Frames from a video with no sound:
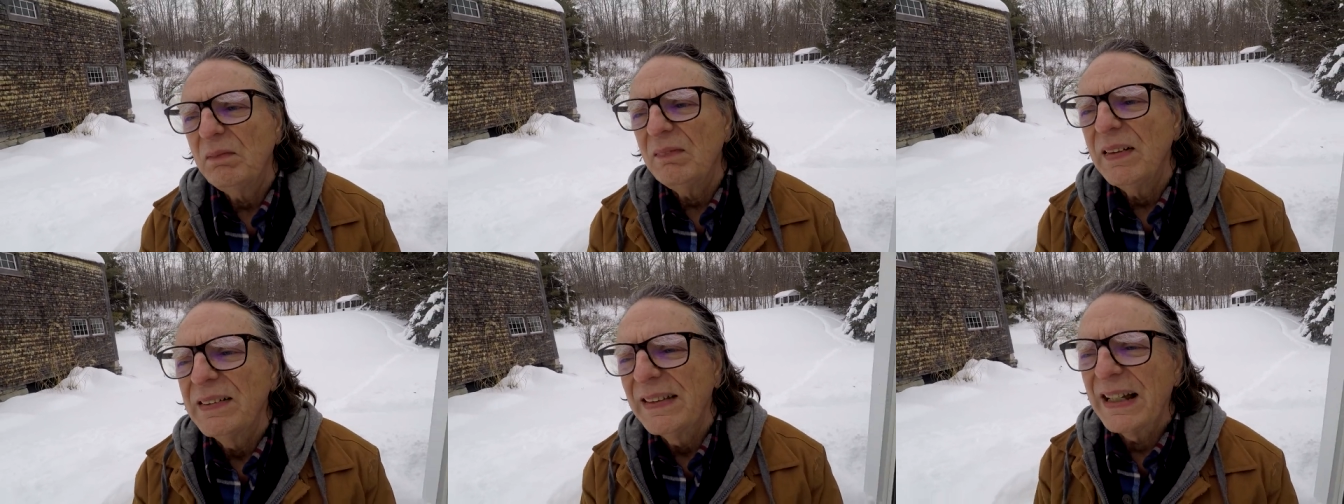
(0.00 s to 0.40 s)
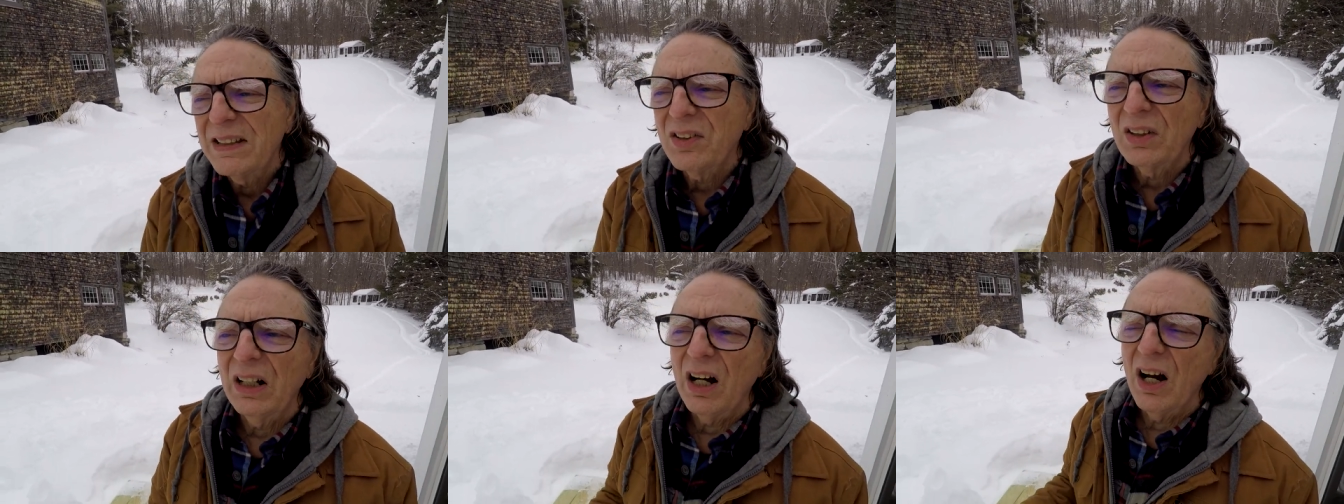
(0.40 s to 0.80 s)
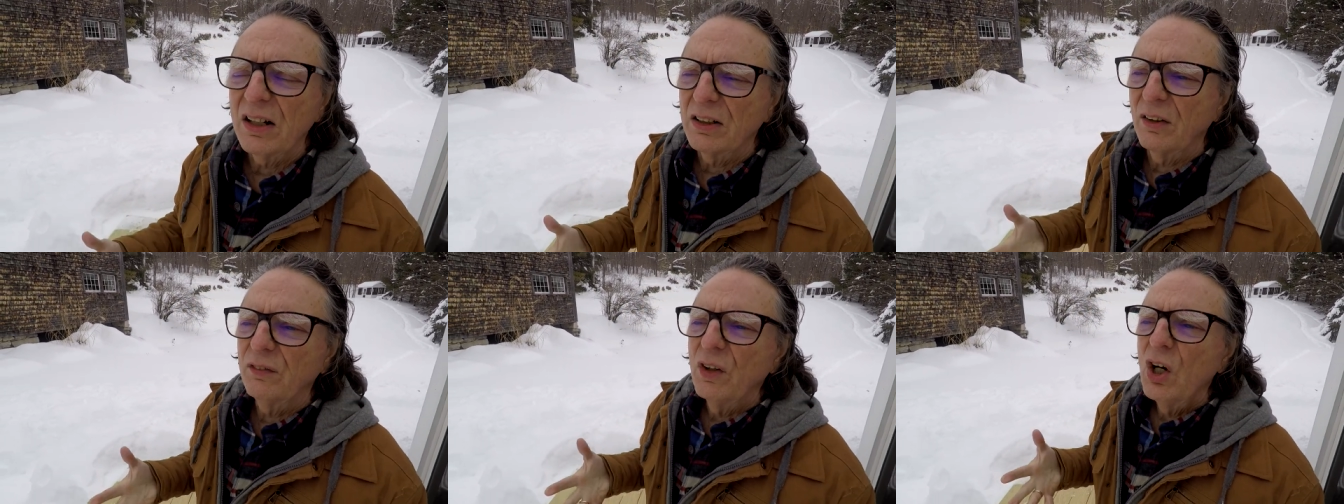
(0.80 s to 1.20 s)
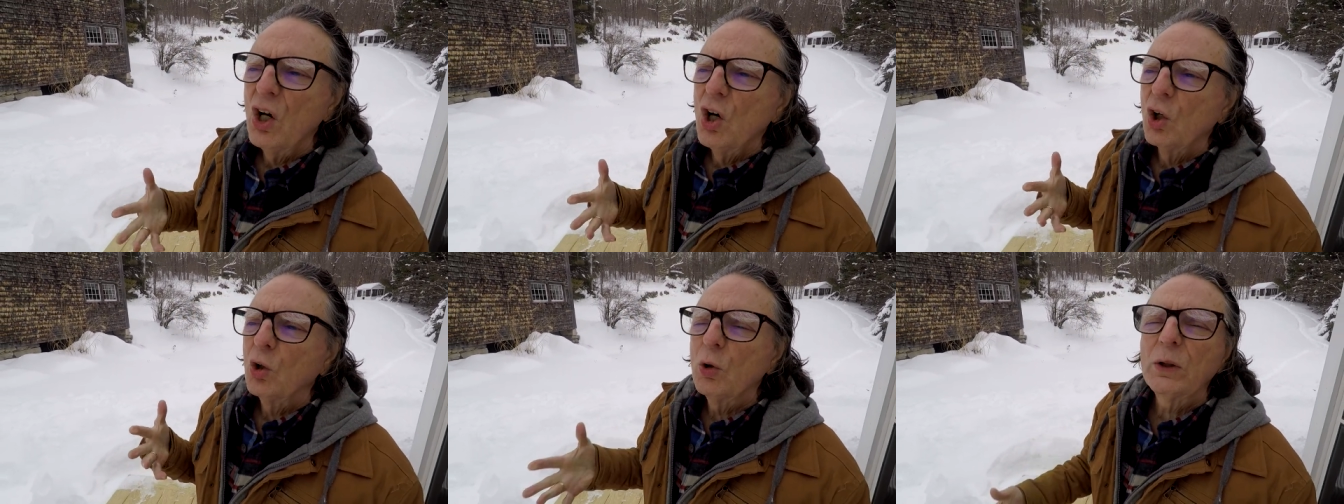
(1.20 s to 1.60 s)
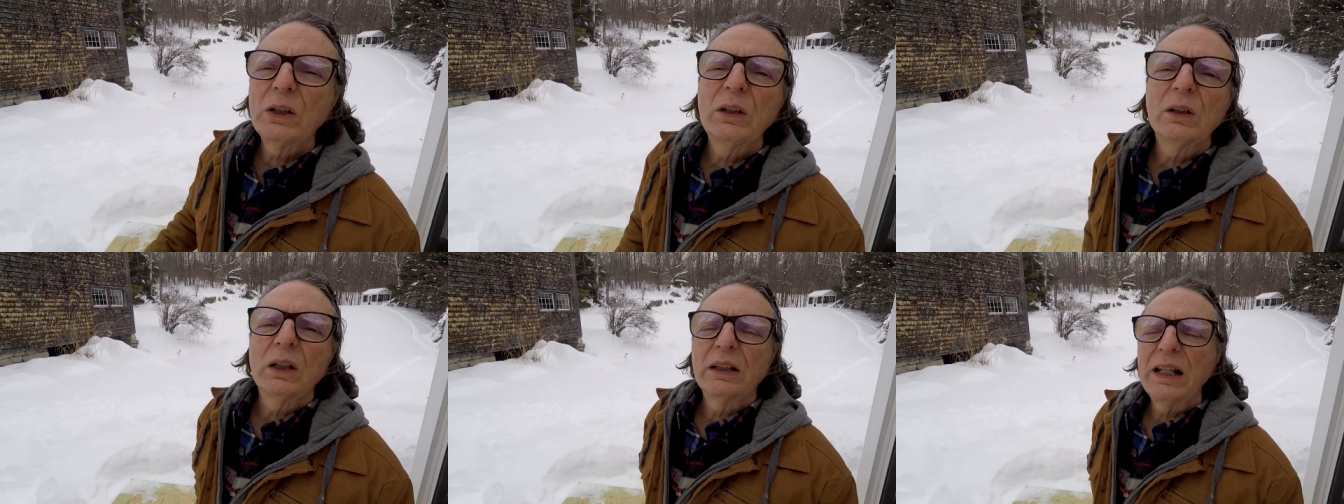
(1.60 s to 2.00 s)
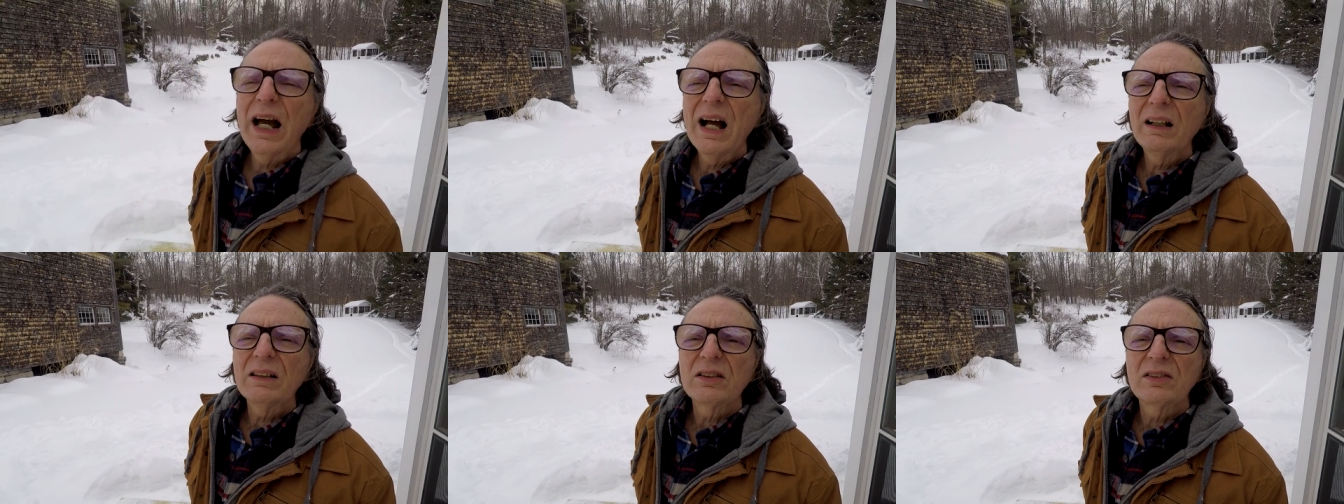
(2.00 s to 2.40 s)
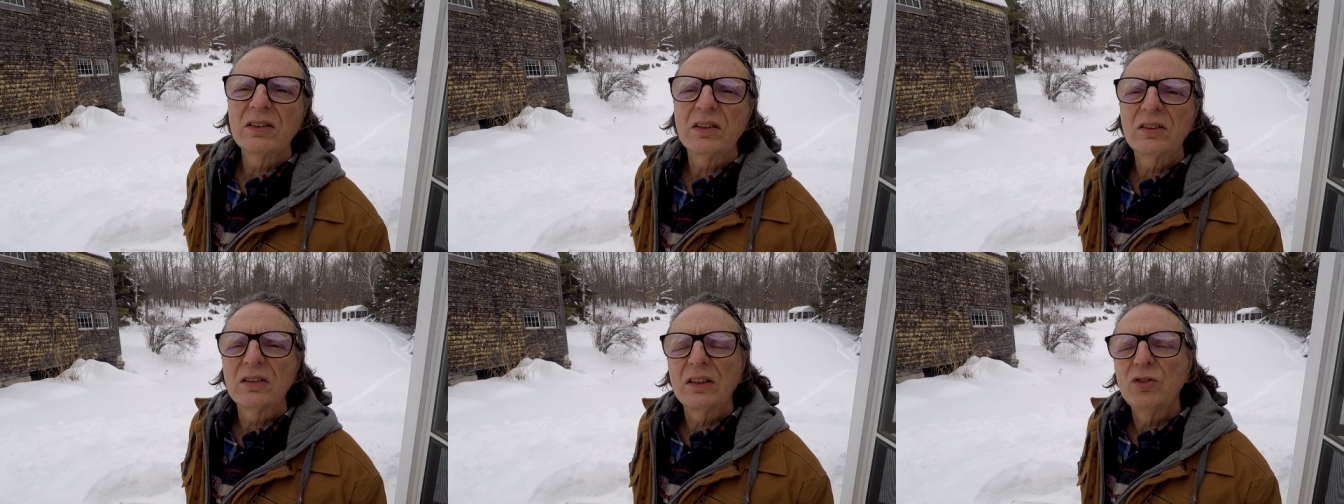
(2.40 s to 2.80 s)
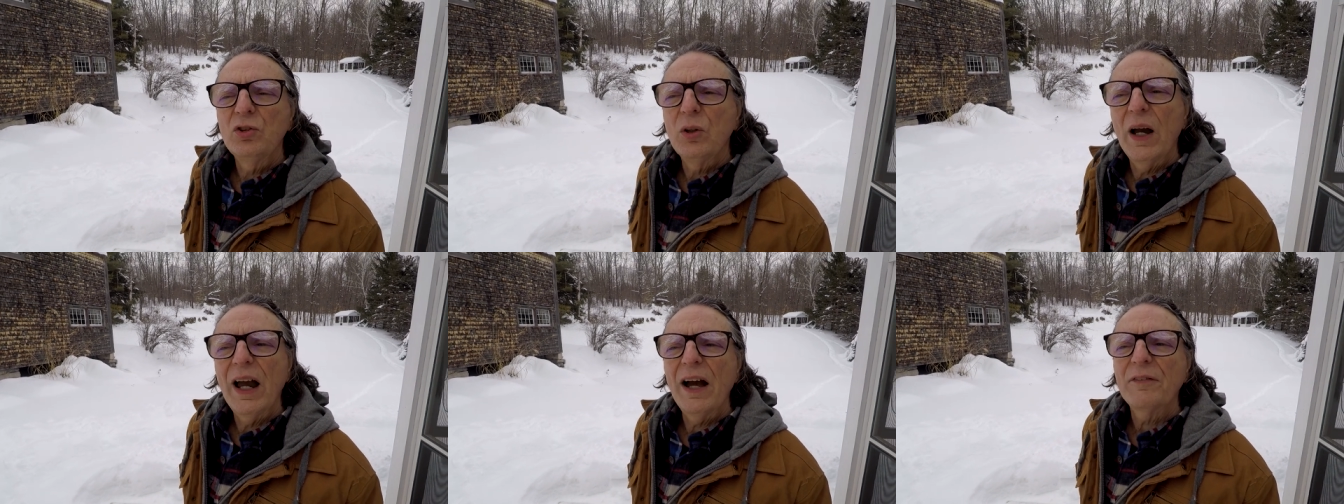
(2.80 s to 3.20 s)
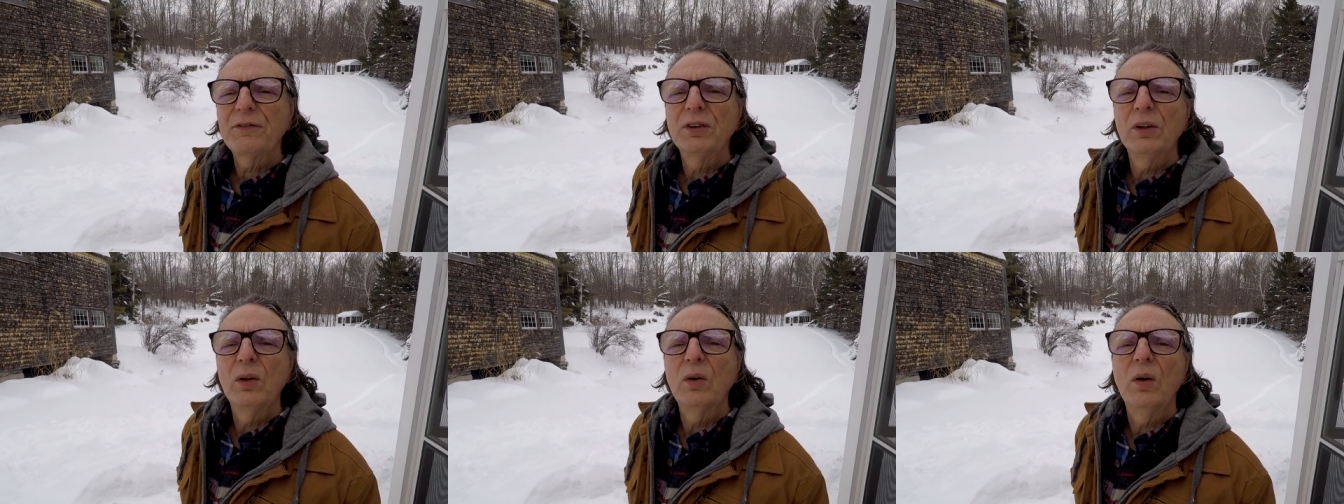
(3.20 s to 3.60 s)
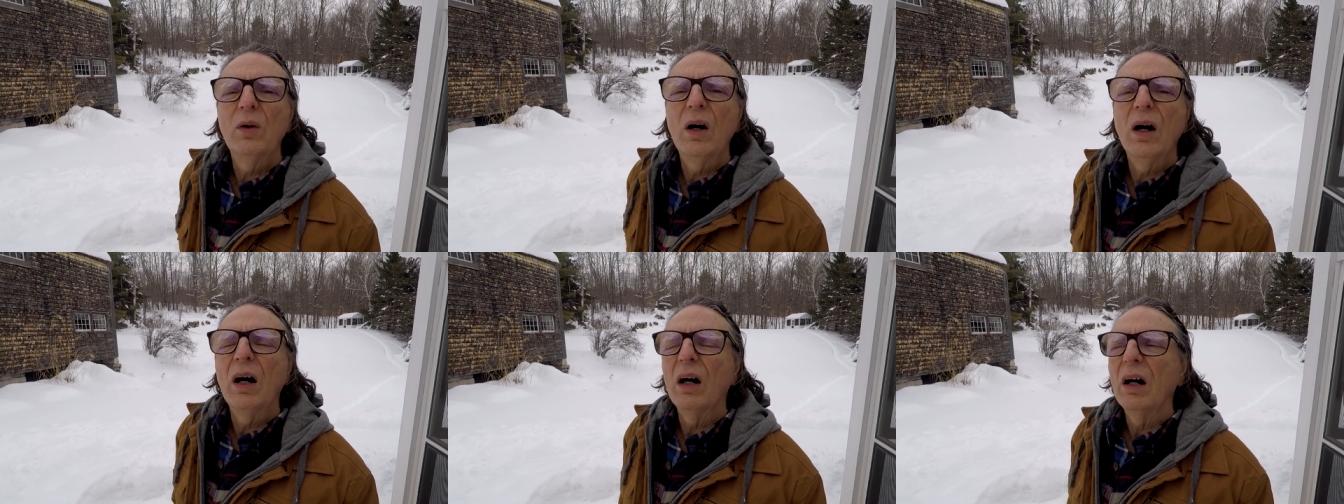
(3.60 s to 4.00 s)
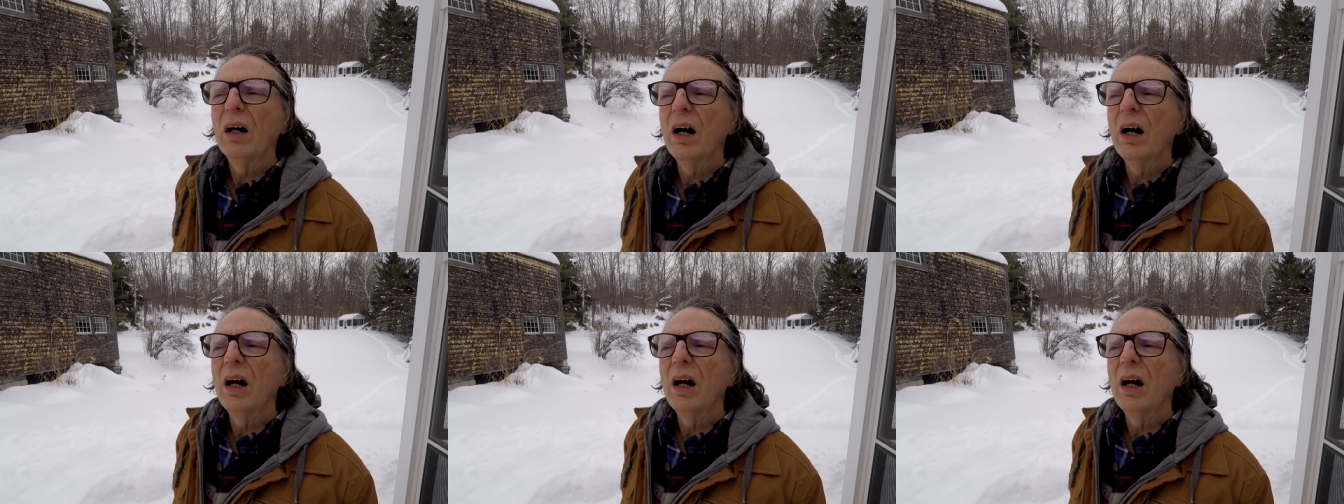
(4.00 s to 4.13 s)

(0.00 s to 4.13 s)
that's the kind of critical analysis that you have to uh,